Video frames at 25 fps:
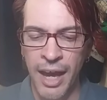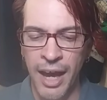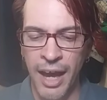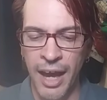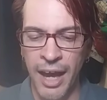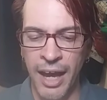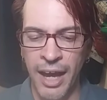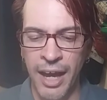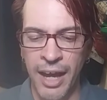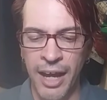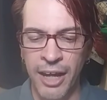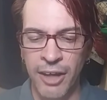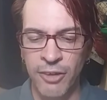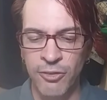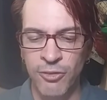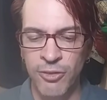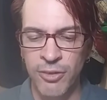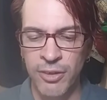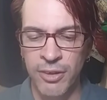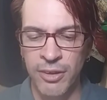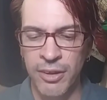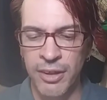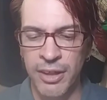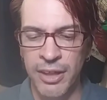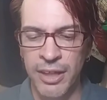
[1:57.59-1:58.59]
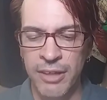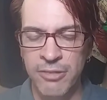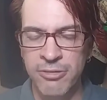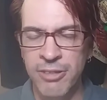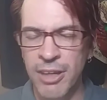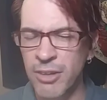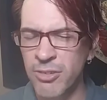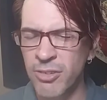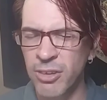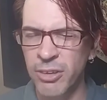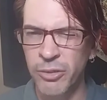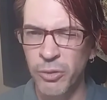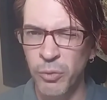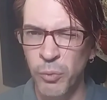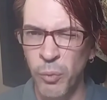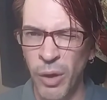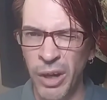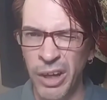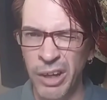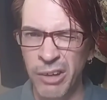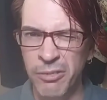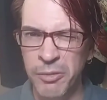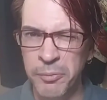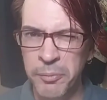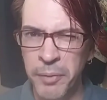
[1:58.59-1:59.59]
And it takes a little
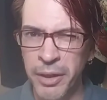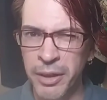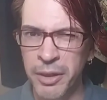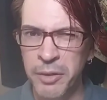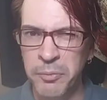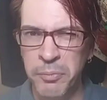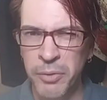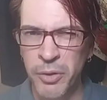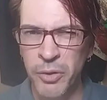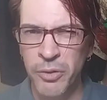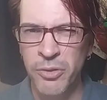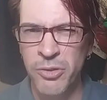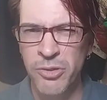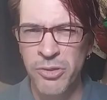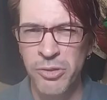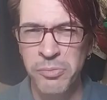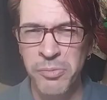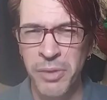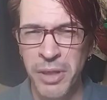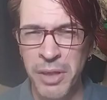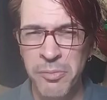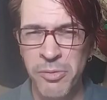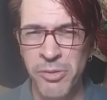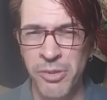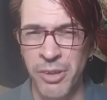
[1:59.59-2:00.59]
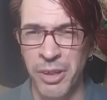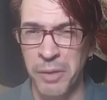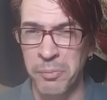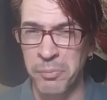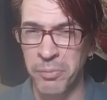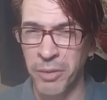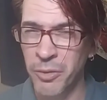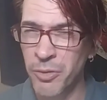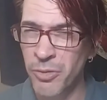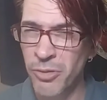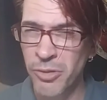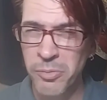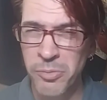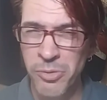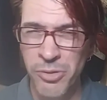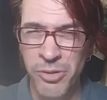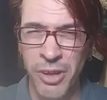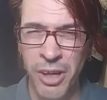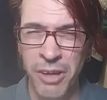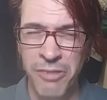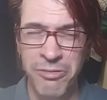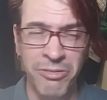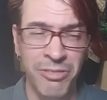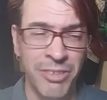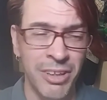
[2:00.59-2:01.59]
while on my computer sometimes to upload some stuff.